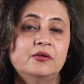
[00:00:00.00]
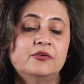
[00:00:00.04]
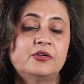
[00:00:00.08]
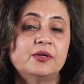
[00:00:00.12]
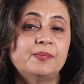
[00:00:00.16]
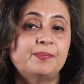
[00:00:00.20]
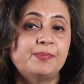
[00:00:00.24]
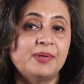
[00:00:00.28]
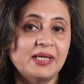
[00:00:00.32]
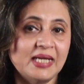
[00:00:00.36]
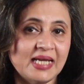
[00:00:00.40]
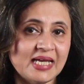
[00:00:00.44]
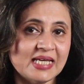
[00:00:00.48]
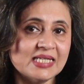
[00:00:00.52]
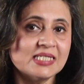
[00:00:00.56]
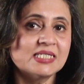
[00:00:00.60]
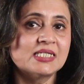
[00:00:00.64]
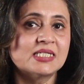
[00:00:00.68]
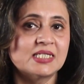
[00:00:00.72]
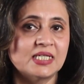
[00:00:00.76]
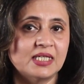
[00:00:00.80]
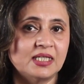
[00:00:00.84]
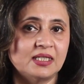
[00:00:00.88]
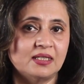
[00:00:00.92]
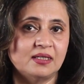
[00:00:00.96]

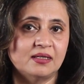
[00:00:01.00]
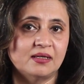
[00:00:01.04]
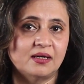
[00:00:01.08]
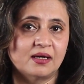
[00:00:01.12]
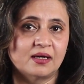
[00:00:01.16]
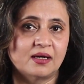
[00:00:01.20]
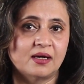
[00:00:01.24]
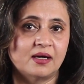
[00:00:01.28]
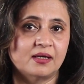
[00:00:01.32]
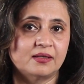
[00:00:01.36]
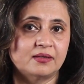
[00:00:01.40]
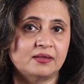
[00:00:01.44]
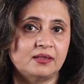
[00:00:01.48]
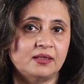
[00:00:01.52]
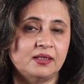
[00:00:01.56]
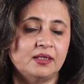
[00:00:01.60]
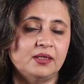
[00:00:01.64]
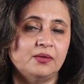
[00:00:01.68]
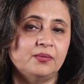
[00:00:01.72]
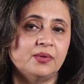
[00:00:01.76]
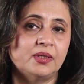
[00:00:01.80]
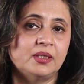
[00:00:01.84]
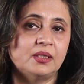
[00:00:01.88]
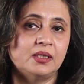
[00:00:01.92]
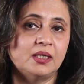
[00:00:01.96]
replaced Indira
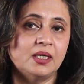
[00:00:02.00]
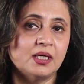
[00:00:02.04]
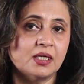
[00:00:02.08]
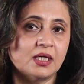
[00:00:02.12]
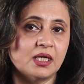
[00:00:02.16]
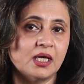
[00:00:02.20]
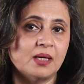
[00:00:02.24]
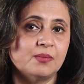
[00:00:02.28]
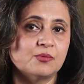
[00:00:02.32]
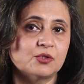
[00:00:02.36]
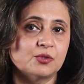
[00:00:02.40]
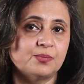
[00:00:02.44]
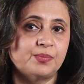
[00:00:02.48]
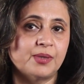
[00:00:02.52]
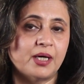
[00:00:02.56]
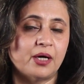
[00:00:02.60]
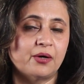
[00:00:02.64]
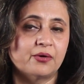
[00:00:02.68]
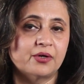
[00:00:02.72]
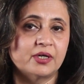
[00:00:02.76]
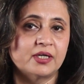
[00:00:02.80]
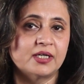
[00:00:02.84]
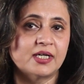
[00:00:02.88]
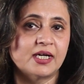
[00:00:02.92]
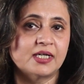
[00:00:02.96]
Gandhi, when they came to
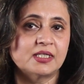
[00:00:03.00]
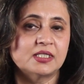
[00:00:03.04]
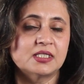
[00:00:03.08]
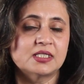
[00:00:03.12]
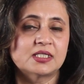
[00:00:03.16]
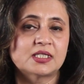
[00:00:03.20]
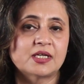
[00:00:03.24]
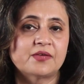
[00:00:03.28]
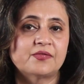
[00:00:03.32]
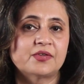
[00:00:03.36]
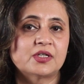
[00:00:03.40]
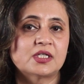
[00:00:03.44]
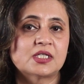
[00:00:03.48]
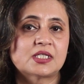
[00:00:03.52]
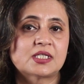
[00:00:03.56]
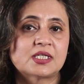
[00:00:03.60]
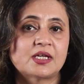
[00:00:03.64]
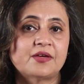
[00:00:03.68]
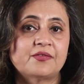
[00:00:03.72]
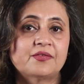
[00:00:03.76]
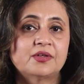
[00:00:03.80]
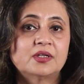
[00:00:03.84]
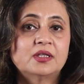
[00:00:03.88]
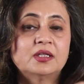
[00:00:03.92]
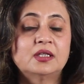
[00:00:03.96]
power in
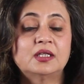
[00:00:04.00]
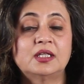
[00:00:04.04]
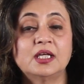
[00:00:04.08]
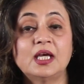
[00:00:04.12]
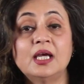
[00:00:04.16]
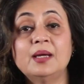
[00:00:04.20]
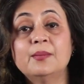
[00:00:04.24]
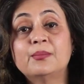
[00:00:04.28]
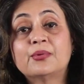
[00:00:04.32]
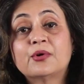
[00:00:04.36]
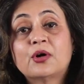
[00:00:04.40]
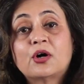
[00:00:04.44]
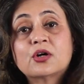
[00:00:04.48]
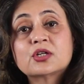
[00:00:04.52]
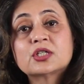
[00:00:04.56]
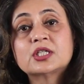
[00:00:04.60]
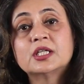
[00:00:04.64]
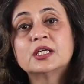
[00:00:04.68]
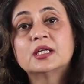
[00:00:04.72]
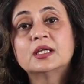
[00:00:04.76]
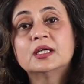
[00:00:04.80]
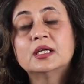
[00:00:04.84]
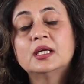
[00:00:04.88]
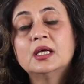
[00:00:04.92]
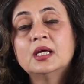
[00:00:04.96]
1977, they brought
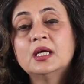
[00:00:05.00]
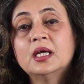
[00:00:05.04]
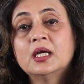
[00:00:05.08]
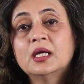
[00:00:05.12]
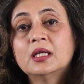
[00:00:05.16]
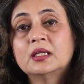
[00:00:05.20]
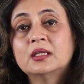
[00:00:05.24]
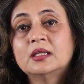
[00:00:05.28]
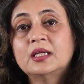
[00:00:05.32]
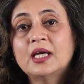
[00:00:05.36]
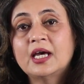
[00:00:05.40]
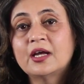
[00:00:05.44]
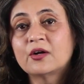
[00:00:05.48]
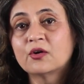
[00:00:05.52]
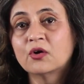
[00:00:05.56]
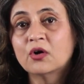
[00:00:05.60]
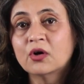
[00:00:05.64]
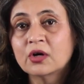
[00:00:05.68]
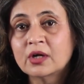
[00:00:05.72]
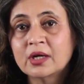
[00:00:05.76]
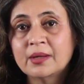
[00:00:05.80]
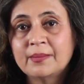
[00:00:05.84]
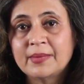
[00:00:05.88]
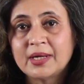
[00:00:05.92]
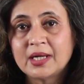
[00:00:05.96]
in their
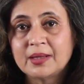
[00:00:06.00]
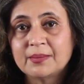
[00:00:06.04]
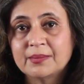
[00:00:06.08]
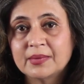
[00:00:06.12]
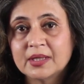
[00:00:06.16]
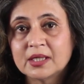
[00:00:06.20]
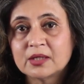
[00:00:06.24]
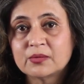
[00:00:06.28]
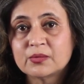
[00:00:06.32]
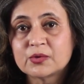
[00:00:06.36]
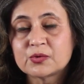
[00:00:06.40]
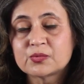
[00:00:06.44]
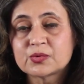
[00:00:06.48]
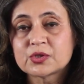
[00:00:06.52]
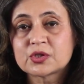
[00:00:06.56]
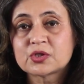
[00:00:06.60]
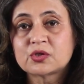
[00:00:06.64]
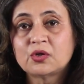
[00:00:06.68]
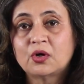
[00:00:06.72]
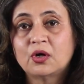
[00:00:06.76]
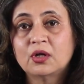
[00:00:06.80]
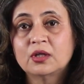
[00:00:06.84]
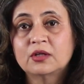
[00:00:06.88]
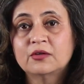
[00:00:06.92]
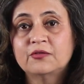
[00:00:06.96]
own amendment, which was
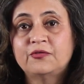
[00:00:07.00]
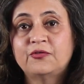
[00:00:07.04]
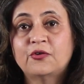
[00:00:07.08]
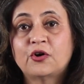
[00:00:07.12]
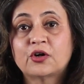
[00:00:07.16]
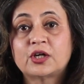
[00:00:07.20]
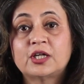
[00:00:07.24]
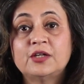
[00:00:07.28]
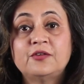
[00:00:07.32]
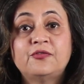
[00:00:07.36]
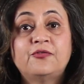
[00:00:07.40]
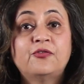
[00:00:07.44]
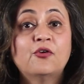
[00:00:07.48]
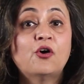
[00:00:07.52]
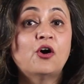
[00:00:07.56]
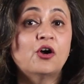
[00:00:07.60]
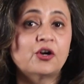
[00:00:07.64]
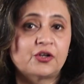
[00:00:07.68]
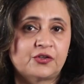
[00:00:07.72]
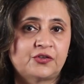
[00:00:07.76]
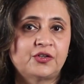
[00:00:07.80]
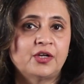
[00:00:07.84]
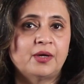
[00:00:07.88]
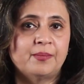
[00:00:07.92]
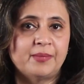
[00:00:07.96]
called the
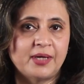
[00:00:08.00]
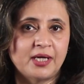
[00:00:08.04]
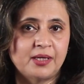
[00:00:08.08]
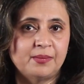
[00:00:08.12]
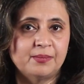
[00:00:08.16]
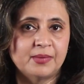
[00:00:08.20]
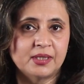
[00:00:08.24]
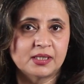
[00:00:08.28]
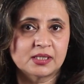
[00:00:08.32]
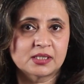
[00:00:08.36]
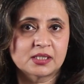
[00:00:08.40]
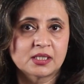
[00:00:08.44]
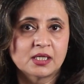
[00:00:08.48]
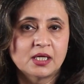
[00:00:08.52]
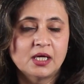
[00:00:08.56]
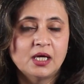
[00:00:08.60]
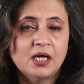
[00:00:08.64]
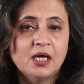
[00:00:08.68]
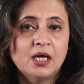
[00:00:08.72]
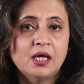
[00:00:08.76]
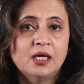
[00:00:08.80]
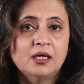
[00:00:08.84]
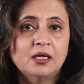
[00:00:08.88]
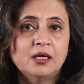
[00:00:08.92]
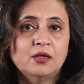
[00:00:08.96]
44th Amendment.
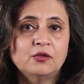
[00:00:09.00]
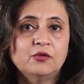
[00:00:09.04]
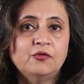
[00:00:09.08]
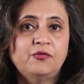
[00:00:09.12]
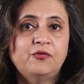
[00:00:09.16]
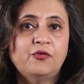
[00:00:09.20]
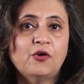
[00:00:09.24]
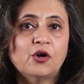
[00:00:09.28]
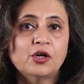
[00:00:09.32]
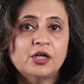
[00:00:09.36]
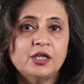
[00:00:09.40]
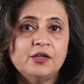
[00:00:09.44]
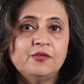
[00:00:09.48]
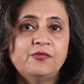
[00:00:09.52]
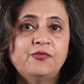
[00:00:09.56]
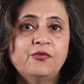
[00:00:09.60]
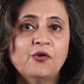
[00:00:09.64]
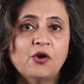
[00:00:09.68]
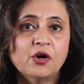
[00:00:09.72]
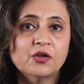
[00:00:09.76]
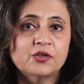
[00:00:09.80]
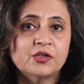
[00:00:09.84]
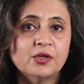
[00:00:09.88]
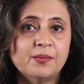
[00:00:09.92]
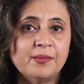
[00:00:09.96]
Now, the
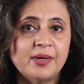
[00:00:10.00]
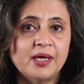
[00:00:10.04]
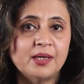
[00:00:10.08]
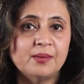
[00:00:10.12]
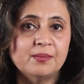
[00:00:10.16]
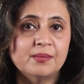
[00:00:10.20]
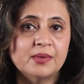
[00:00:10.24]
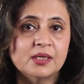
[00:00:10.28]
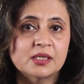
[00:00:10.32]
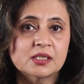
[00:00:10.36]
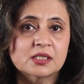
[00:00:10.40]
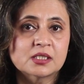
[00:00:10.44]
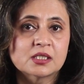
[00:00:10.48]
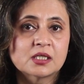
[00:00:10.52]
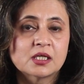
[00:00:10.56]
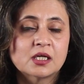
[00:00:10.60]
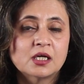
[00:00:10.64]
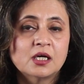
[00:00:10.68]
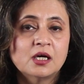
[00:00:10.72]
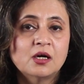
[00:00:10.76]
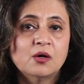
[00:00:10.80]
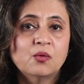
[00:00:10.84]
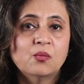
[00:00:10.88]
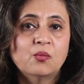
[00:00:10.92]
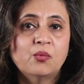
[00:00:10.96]
44th Amendment
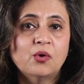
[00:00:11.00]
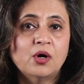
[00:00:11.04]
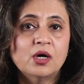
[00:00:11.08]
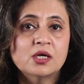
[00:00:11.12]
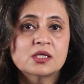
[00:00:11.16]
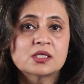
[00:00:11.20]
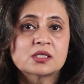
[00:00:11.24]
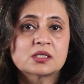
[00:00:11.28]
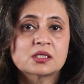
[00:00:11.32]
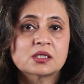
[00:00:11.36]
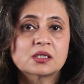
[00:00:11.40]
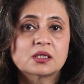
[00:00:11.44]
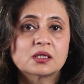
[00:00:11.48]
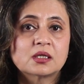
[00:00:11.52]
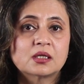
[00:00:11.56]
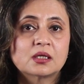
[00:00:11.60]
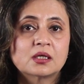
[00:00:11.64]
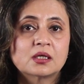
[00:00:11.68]
was